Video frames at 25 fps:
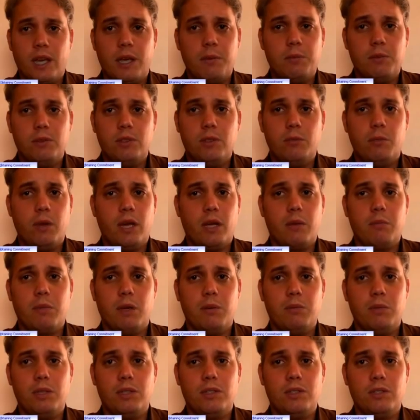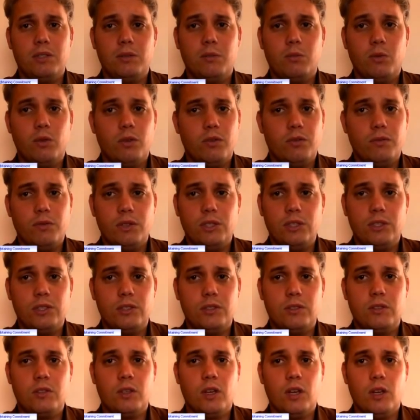able to make my business more
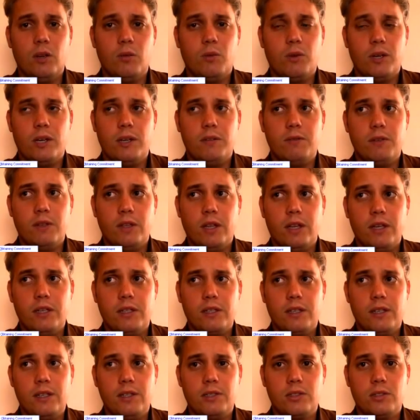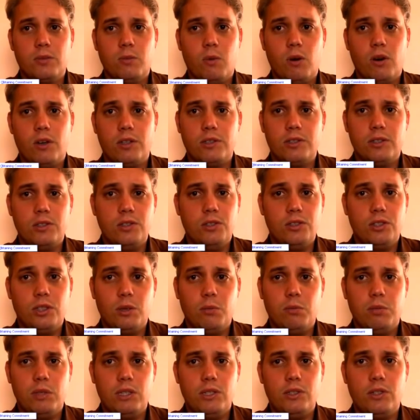efficient, whatever that list was, and you
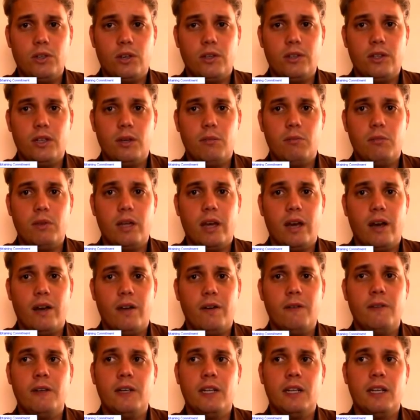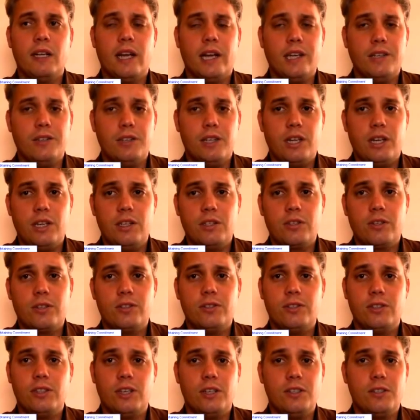simply jot them down and you get his
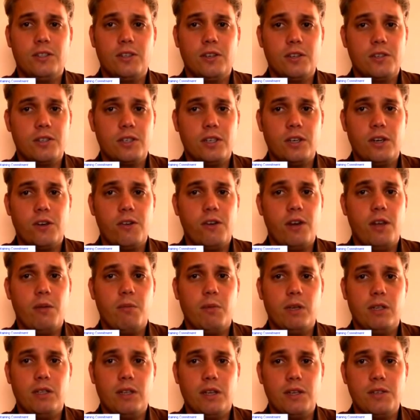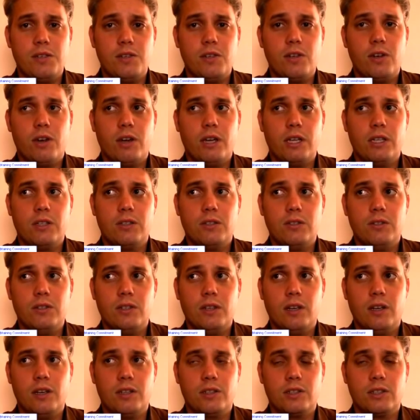consensus and agreement as you're going through the
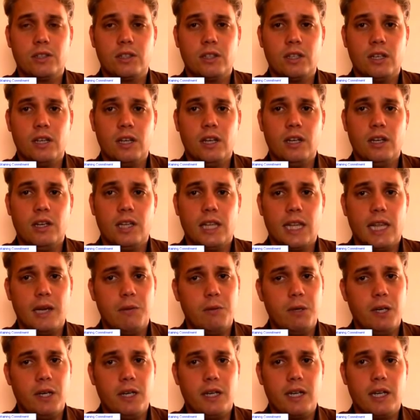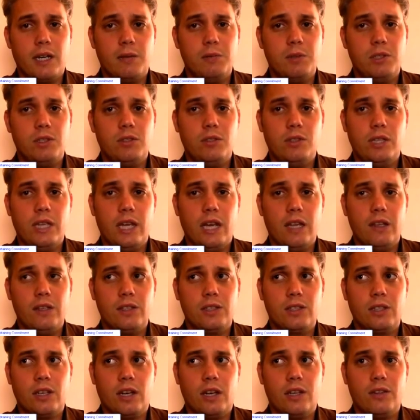list. Then when it comes to the other
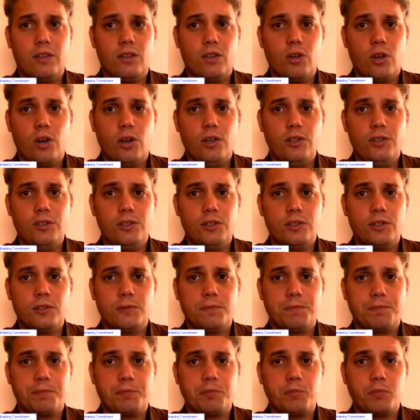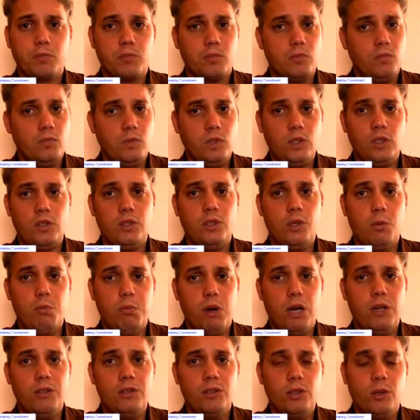side, the cons, you
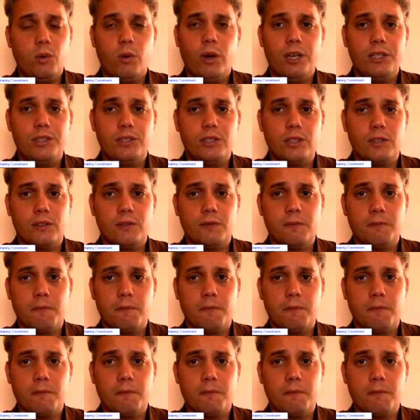pose the question.